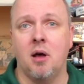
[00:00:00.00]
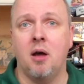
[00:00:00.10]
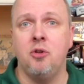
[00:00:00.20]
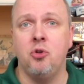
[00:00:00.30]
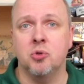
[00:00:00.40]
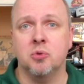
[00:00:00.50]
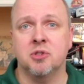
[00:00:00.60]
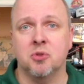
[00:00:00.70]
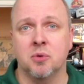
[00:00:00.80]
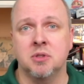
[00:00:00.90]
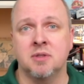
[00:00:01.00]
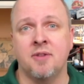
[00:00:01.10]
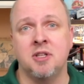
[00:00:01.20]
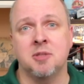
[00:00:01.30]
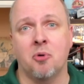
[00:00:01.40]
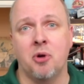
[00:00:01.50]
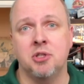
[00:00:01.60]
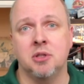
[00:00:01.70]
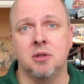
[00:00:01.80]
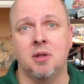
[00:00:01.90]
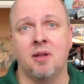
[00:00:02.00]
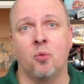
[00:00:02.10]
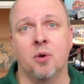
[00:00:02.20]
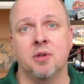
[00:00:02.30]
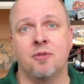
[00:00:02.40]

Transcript: unusual sources of inspiration that worked